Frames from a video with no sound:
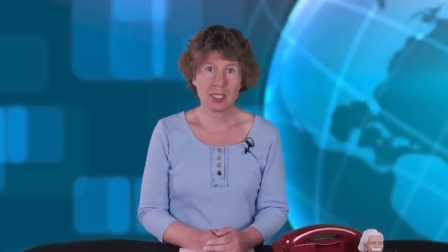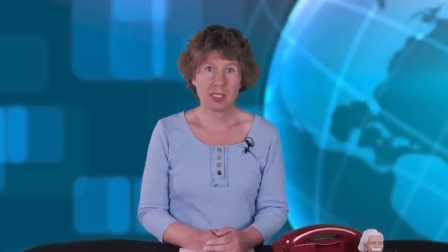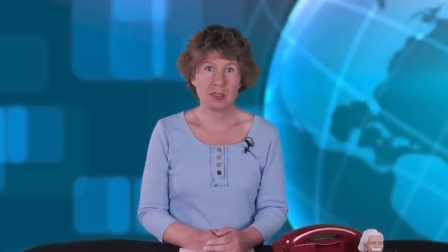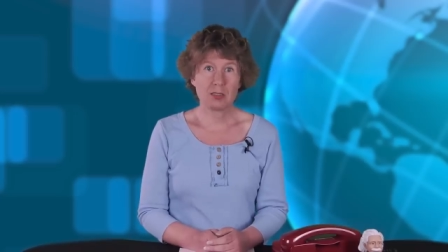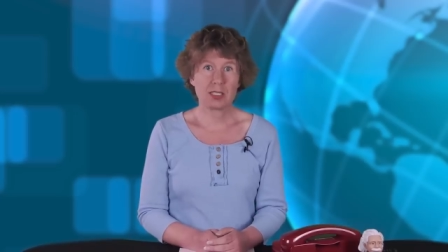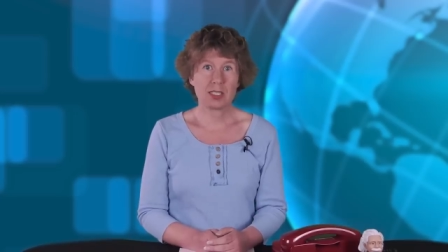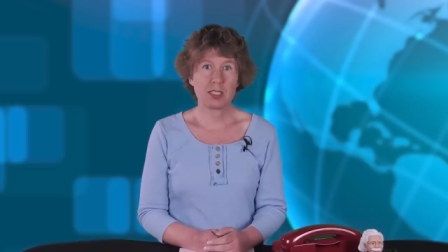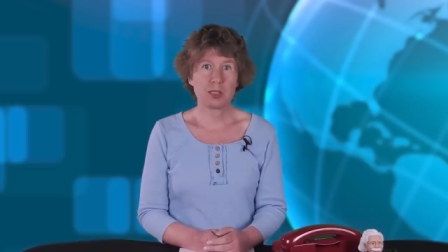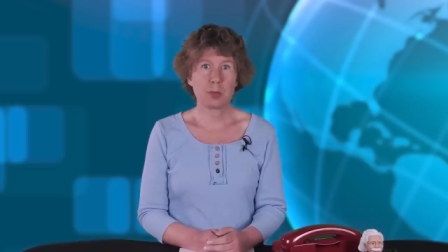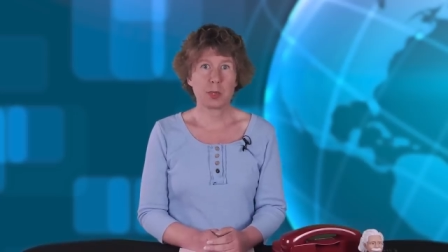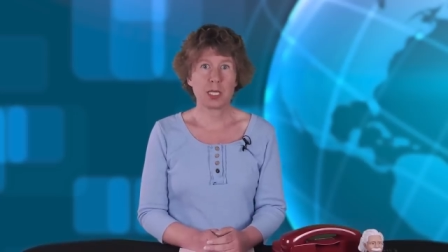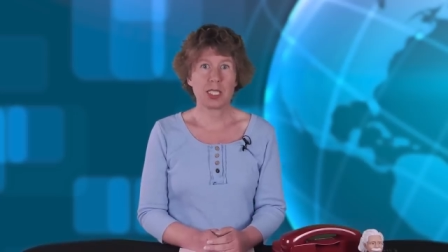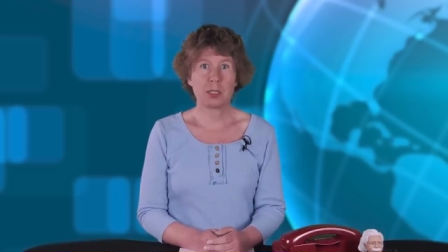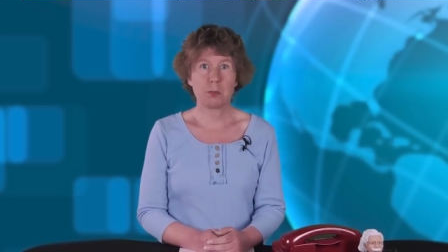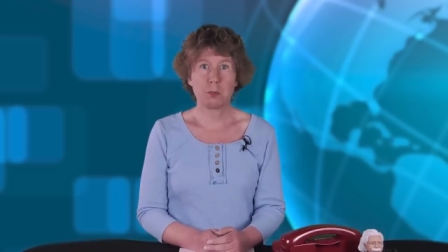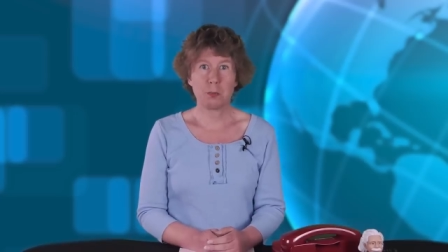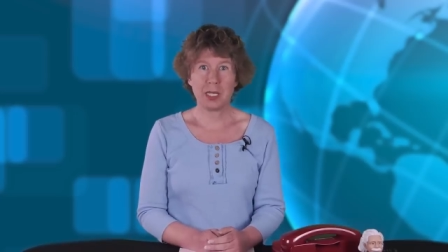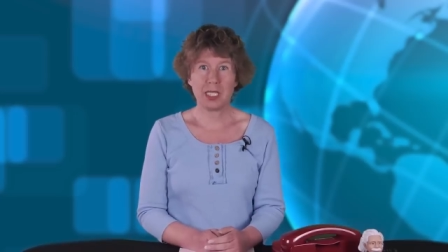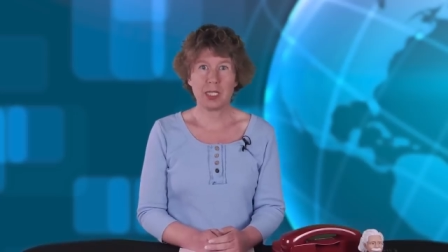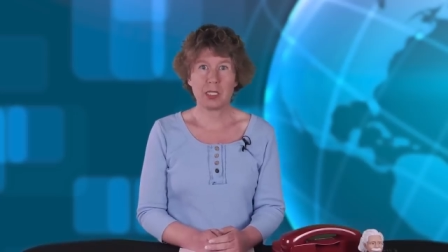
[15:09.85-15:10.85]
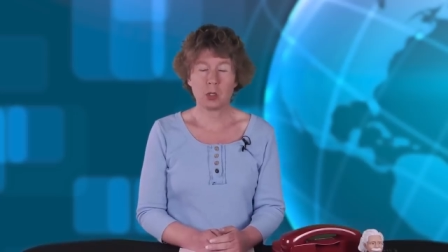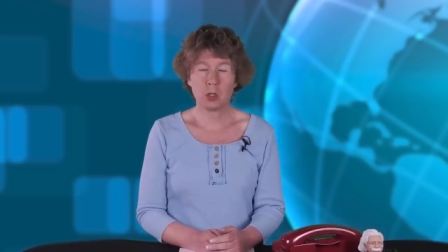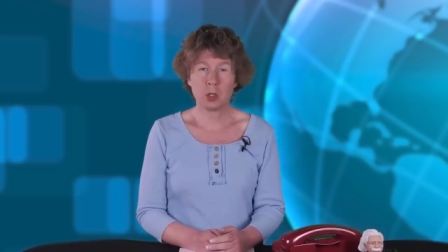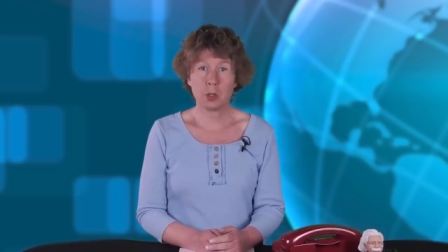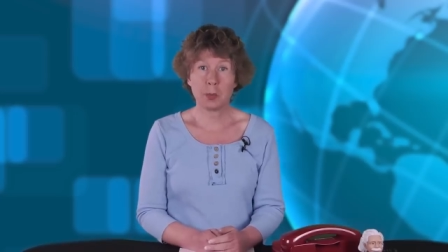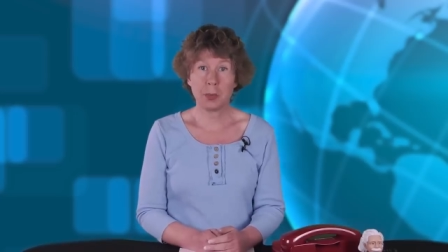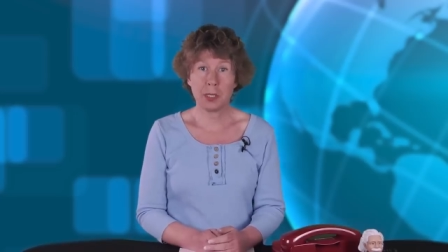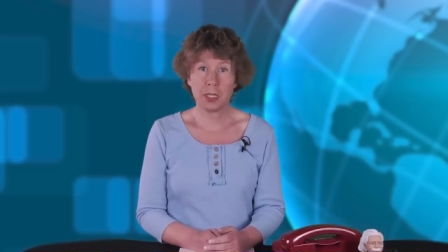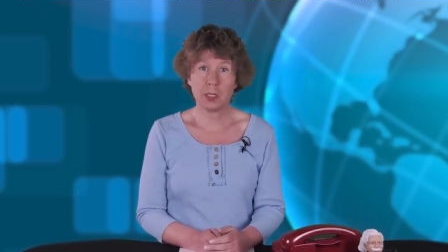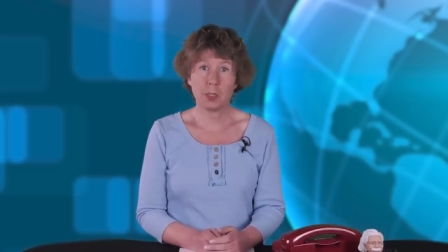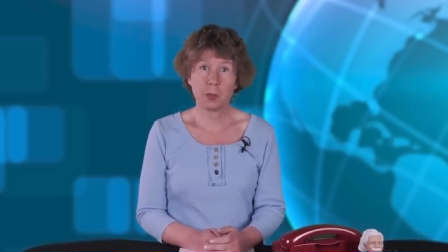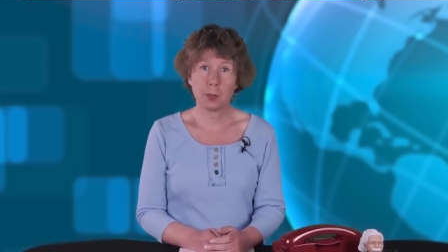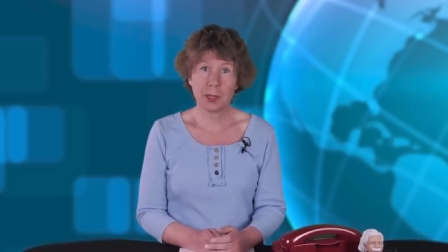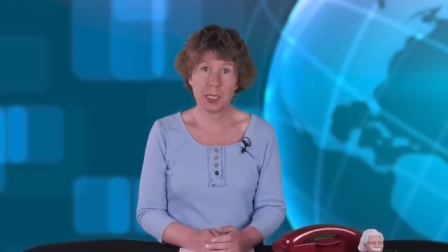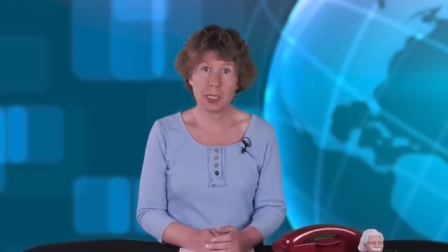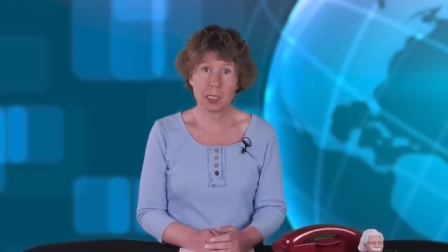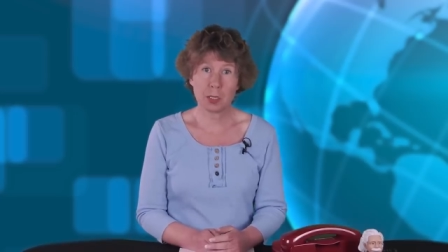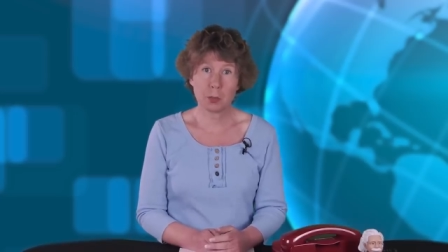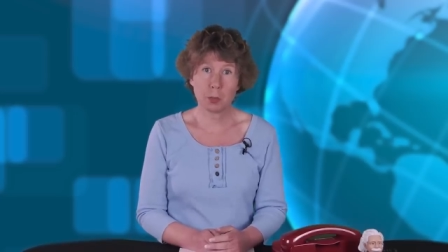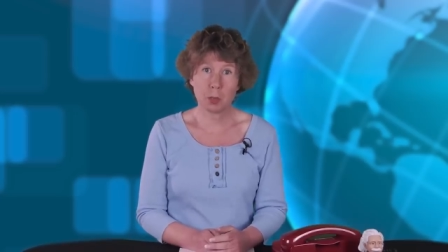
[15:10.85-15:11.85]
arrhythmia may not be your
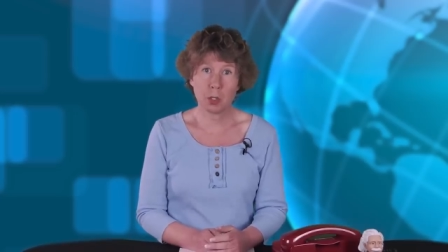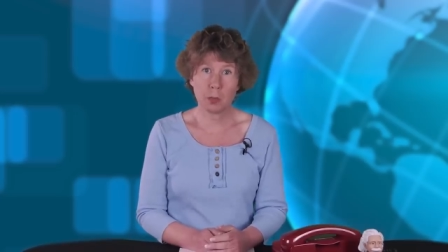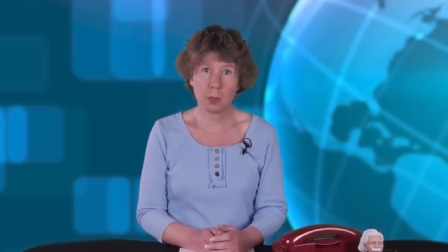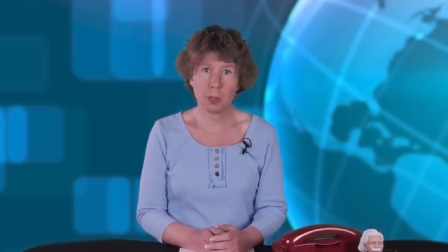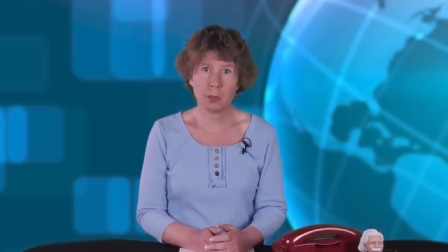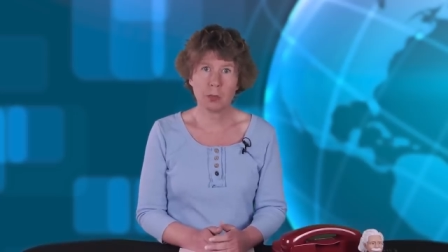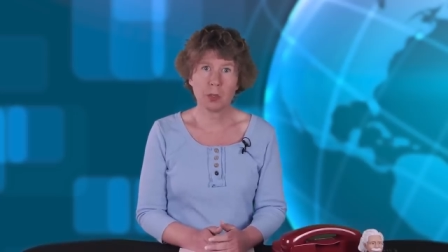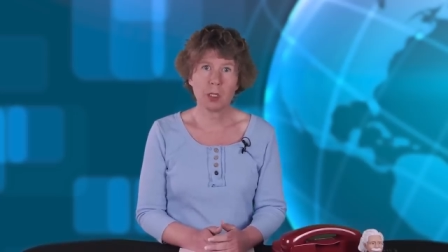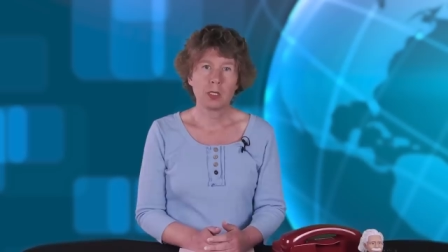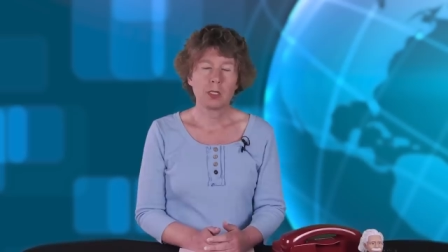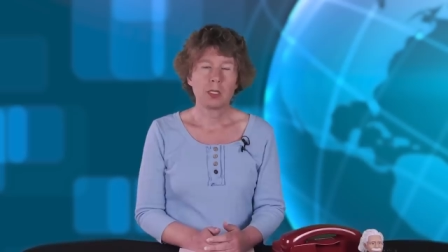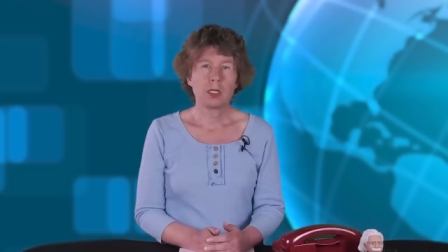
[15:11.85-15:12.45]
biggest problem.